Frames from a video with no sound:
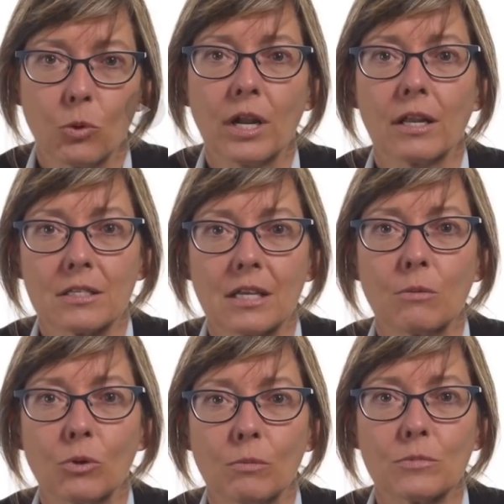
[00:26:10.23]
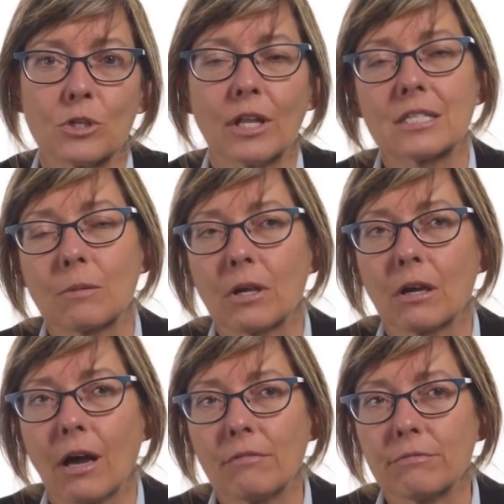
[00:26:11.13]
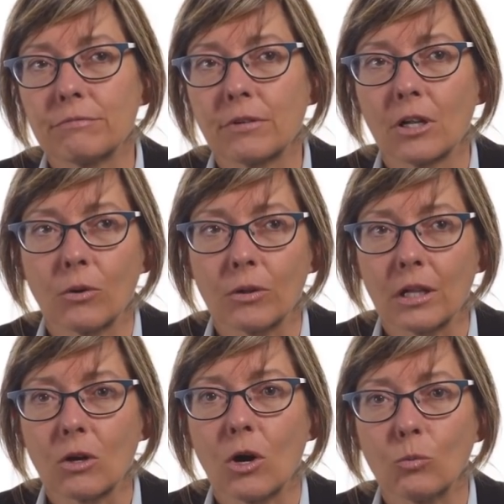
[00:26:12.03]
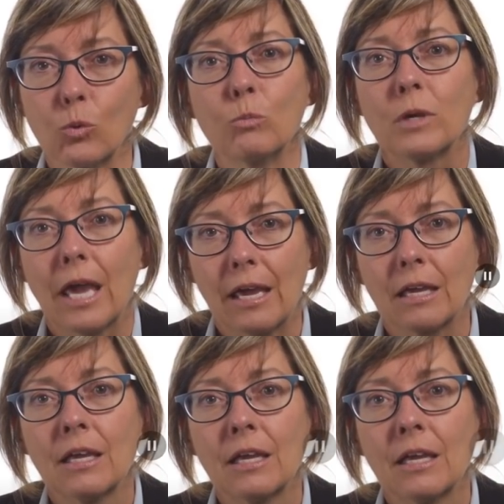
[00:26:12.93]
Born out of the same womb, so that's something I've colloquially called womb gay. The